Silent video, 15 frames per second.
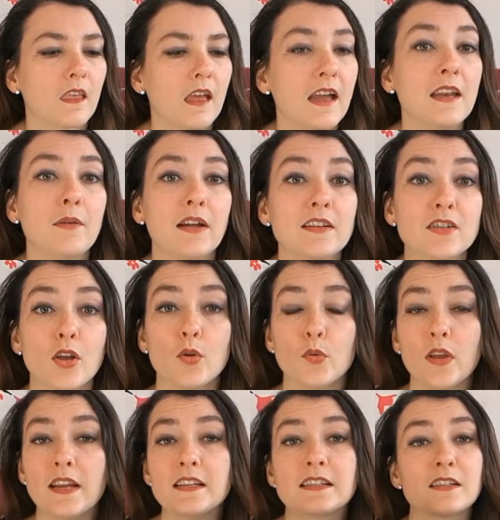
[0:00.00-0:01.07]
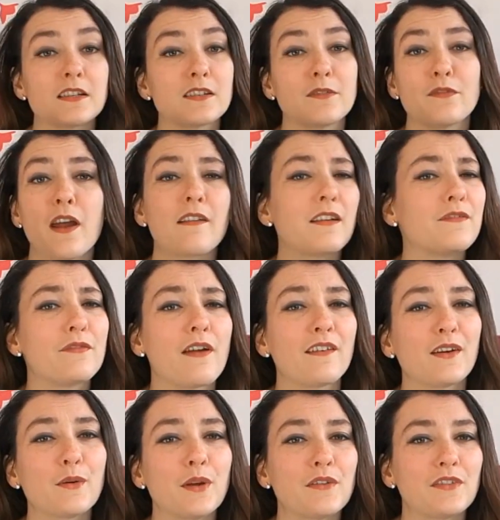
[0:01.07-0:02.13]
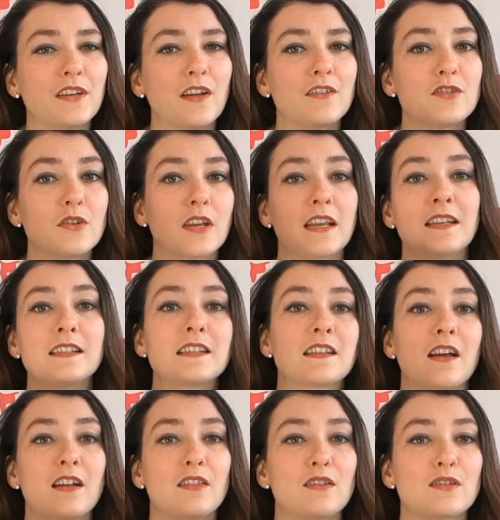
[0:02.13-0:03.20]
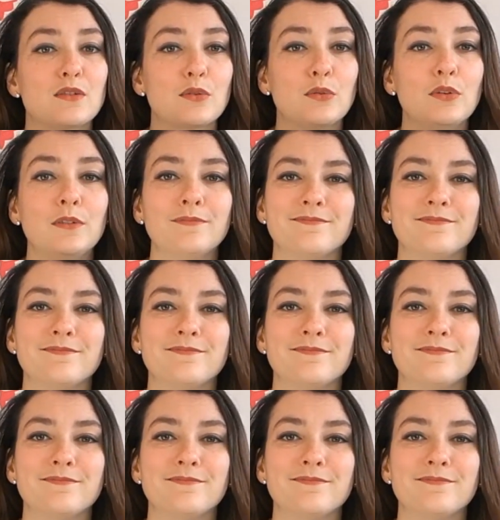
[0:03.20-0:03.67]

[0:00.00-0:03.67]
Anyway, so here's just a very, very quick video I took inside the store.